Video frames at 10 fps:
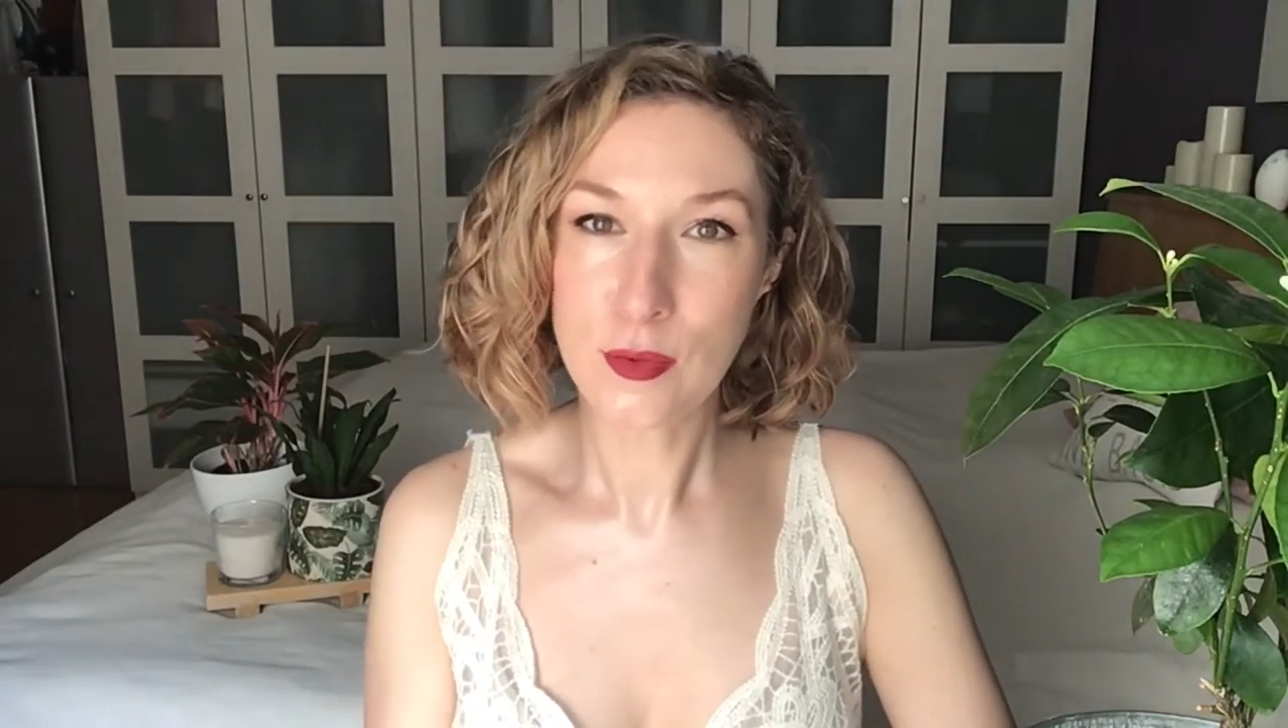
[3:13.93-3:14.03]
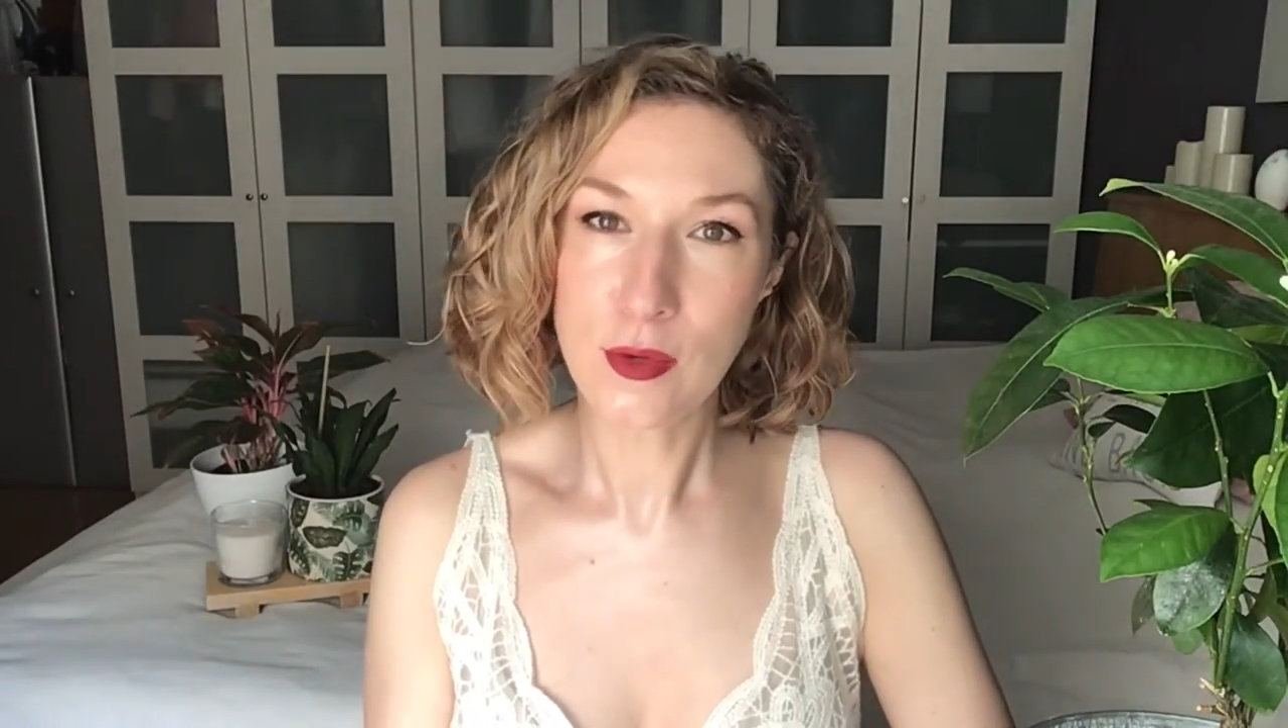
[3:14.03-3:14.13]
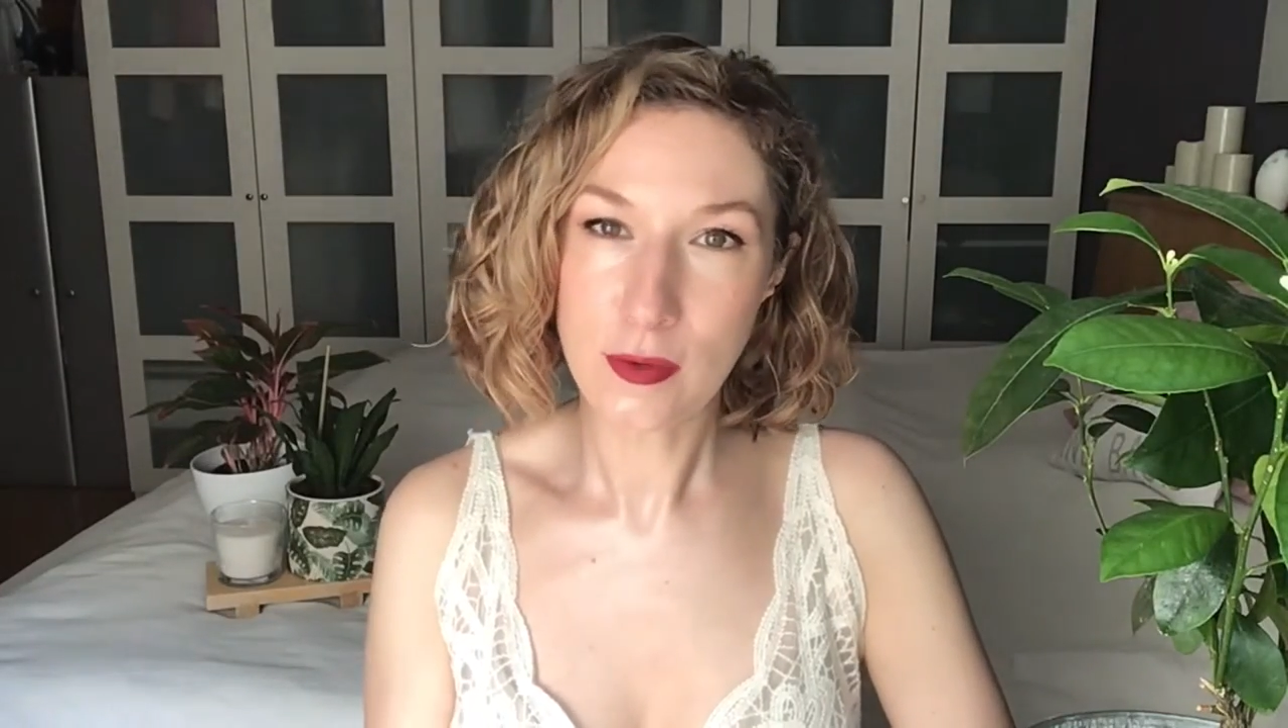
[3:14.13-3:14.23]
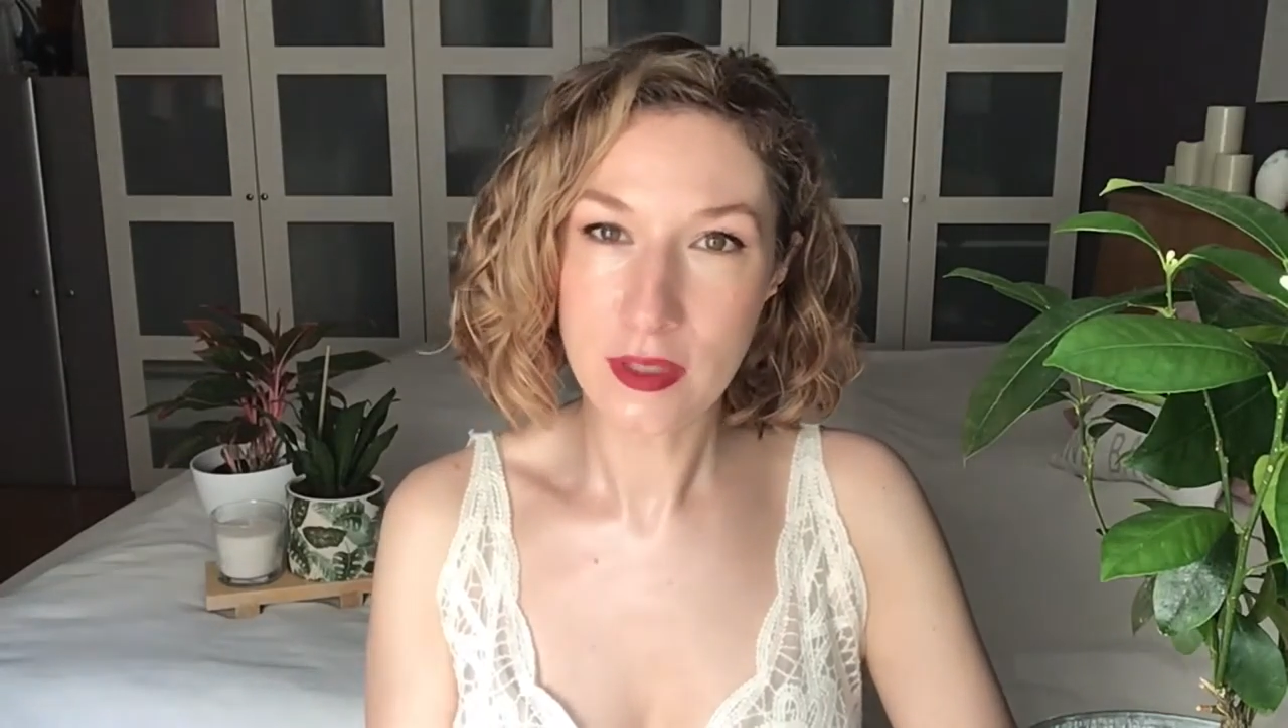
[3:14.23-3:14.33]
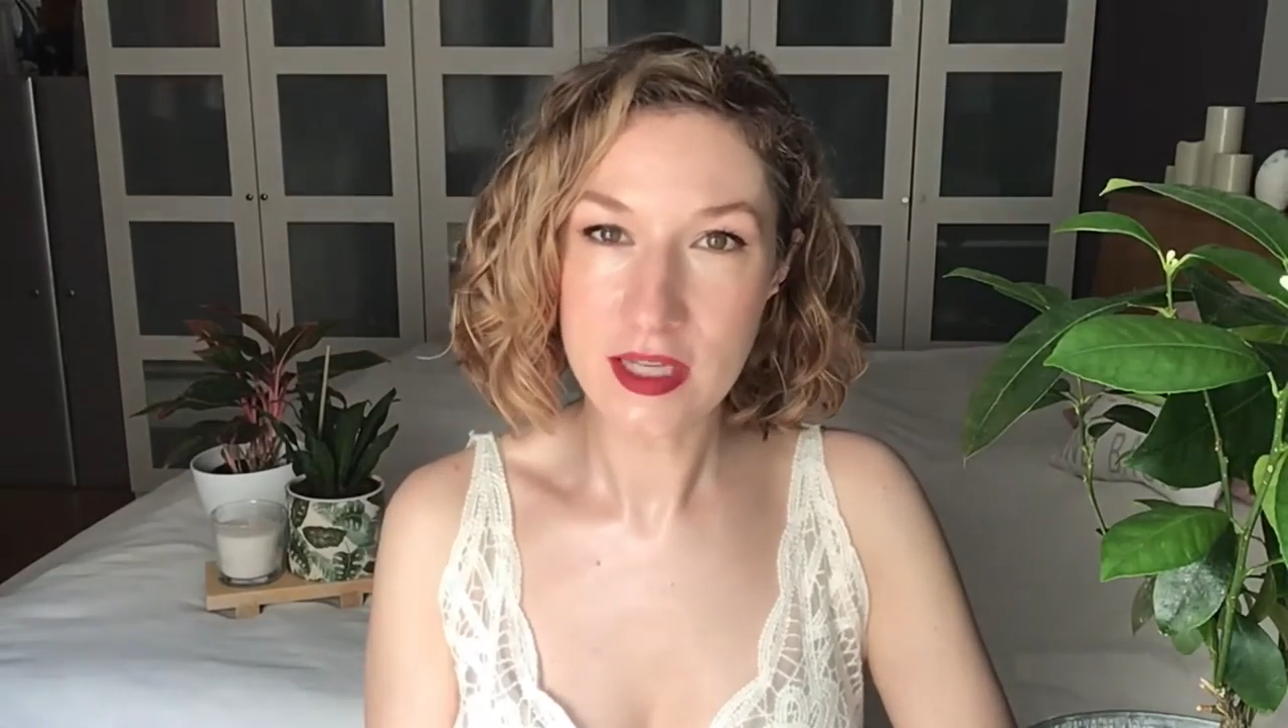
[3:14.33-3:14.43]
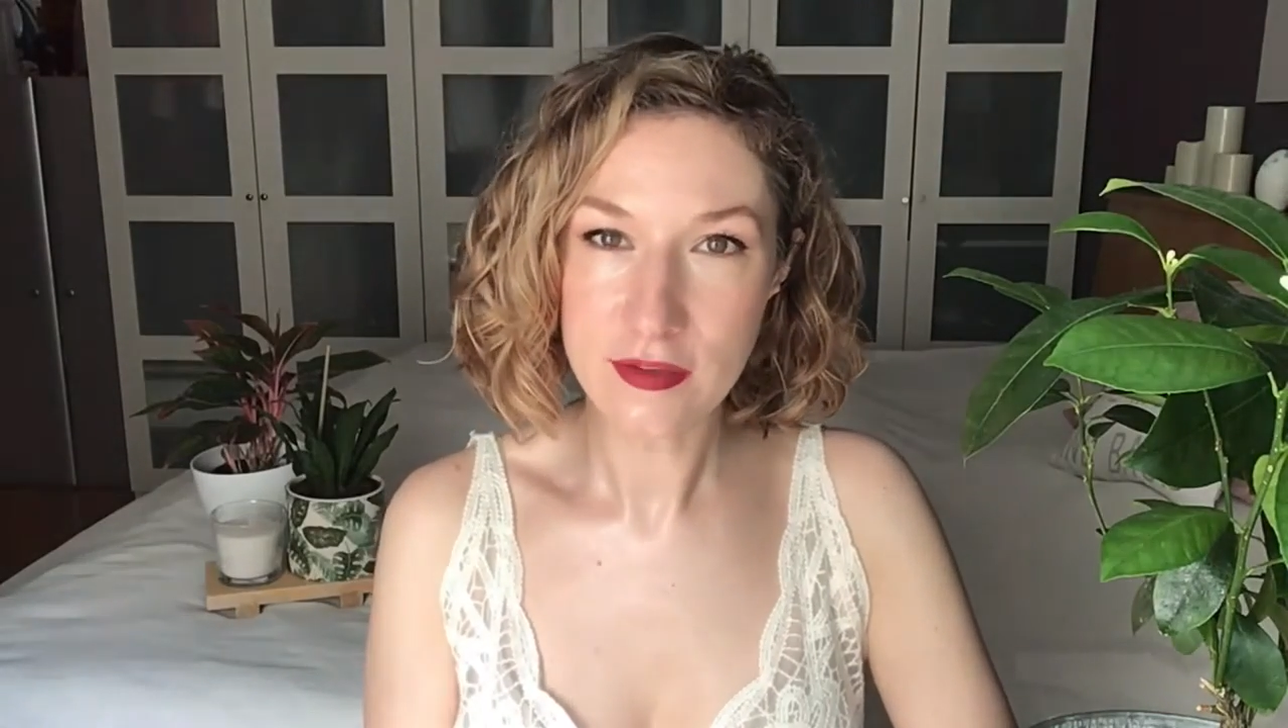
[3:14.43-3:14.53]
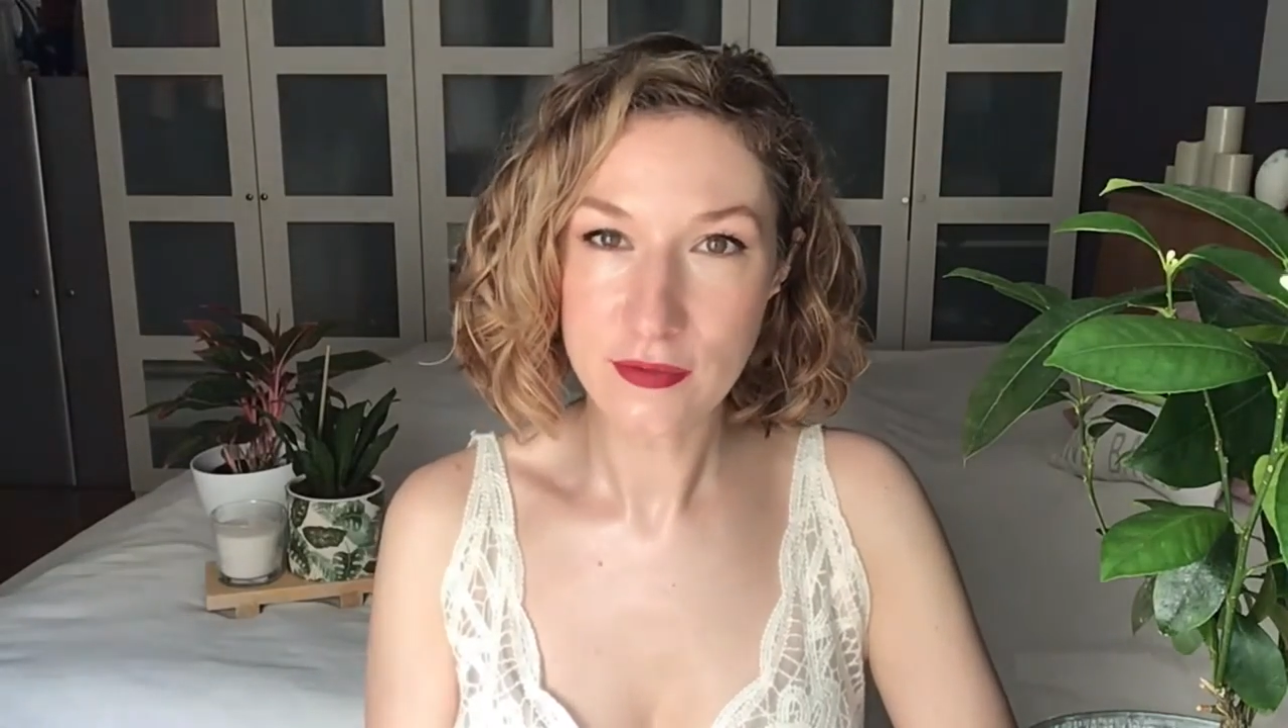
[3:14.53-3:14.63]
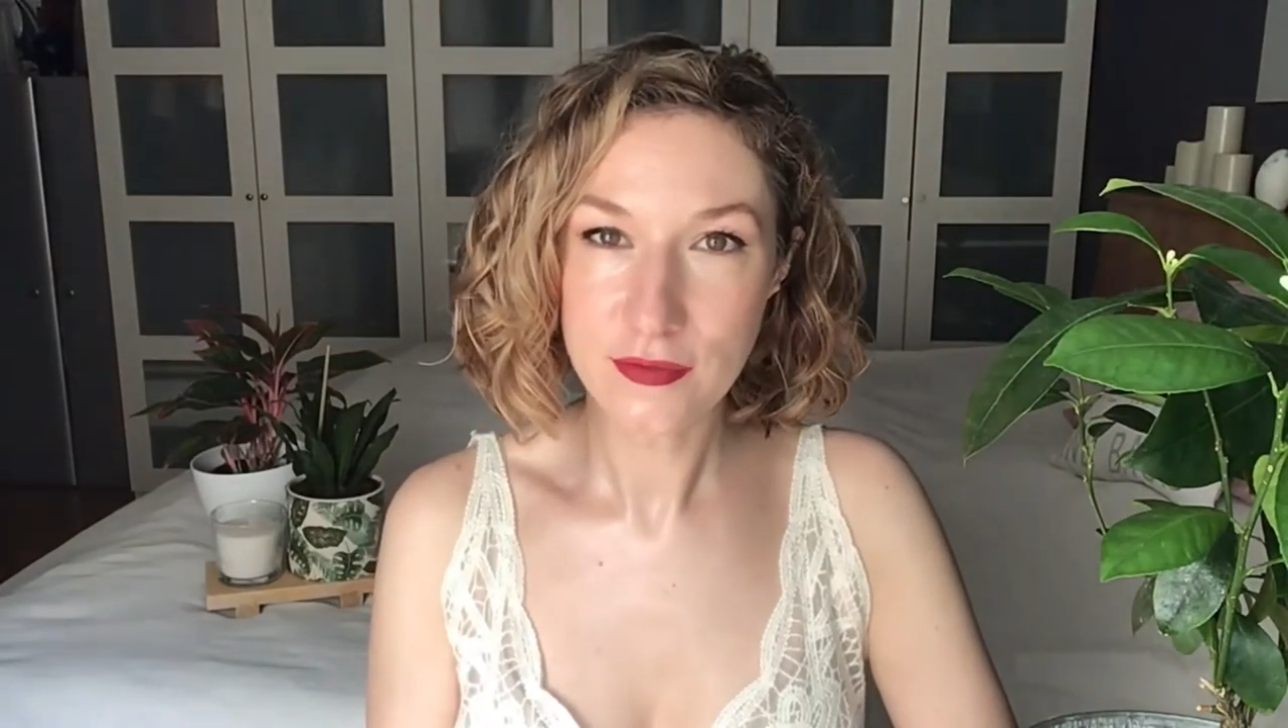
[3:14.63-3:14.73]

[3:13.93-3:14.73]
where we live.